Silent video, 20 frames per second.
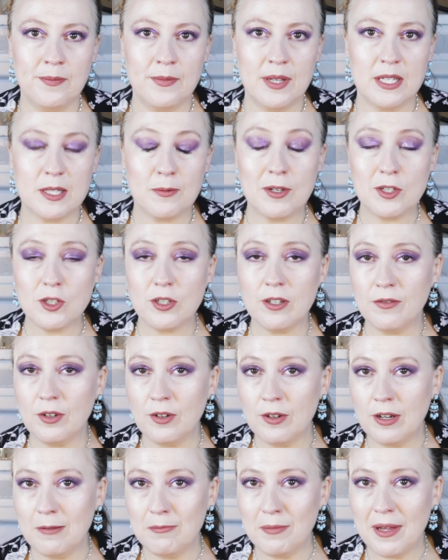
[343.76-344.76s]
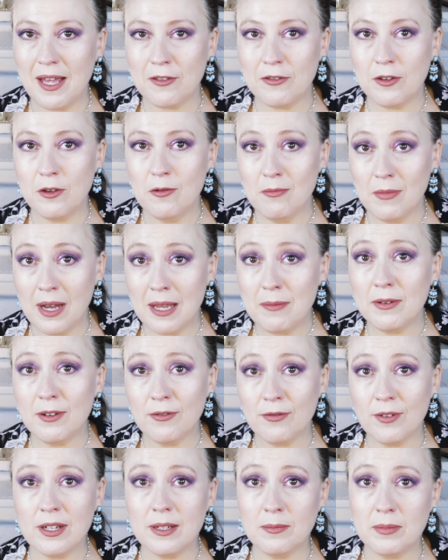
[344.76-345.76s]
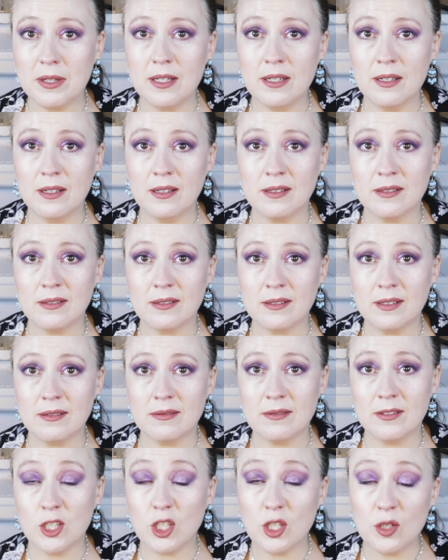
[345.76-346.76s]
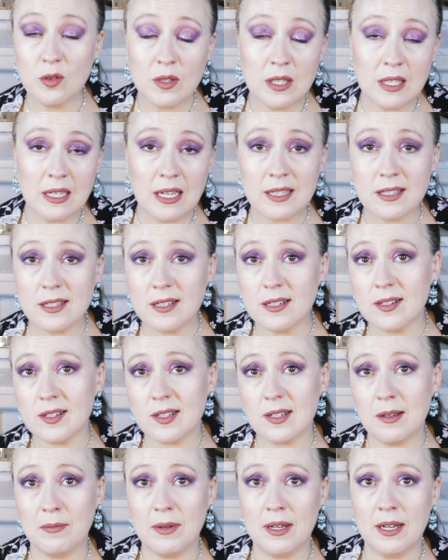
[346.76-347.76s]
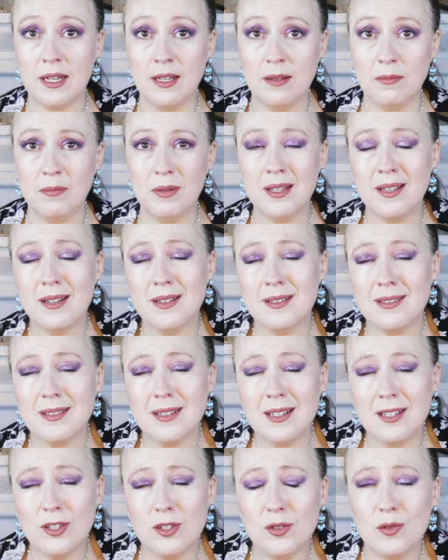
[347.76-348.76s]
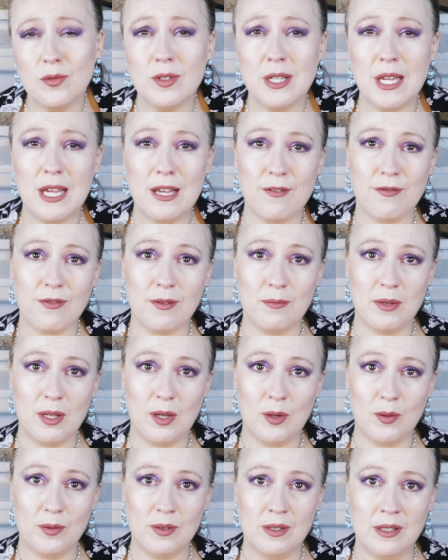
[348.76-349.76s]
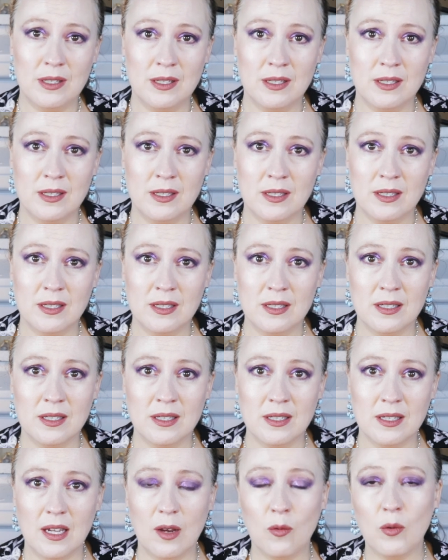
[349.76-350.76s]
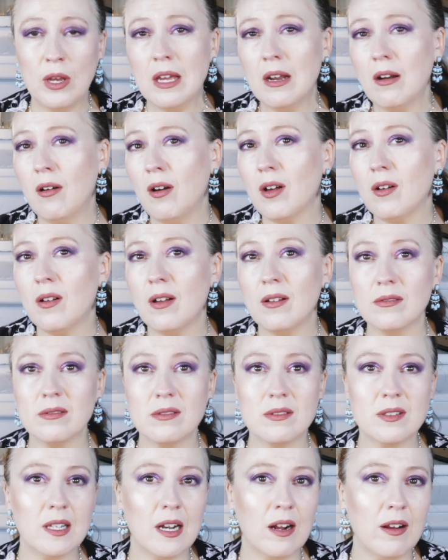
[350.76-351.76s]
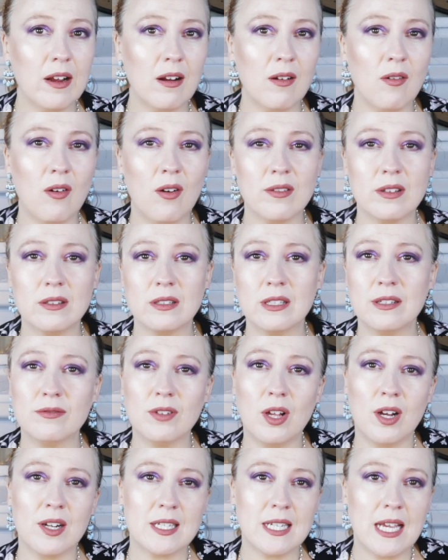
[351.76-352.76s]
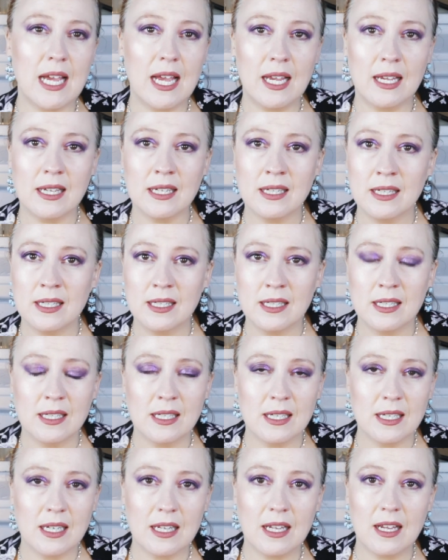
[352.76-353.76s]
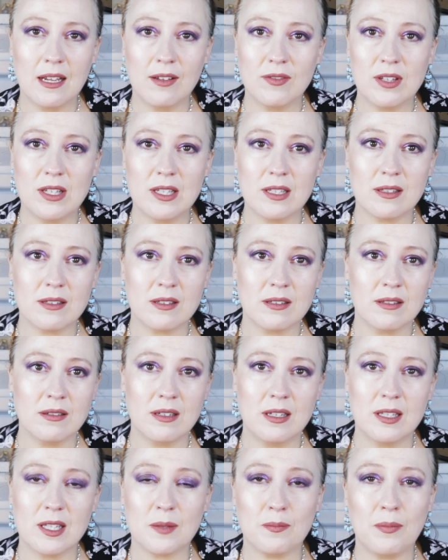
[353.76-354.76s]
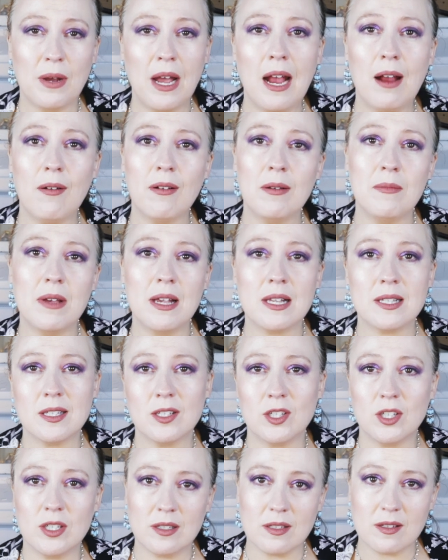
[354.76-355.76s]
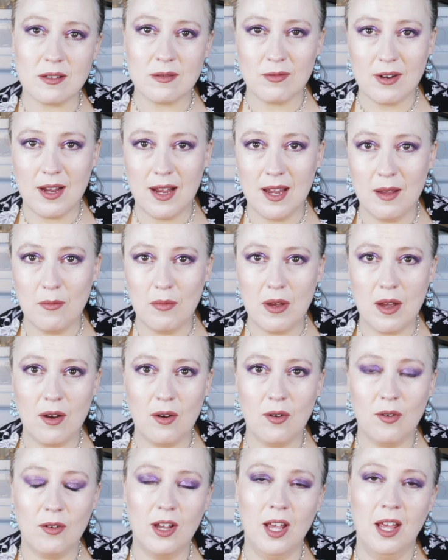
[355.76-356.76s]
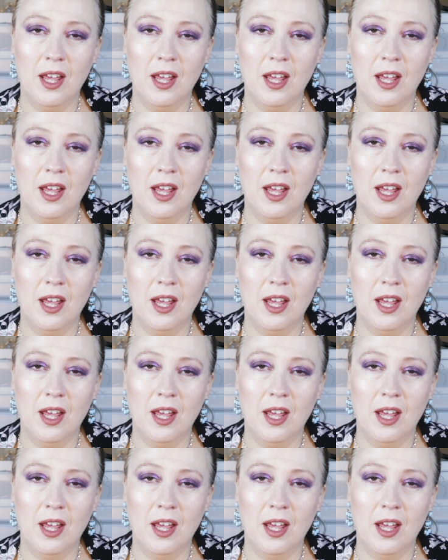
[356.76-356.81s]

Especially if you're an empath, you might be afraid to be too connected to somebody because they do take from you. And we could all sit out here all the live long day and give these inspiring messages, right, about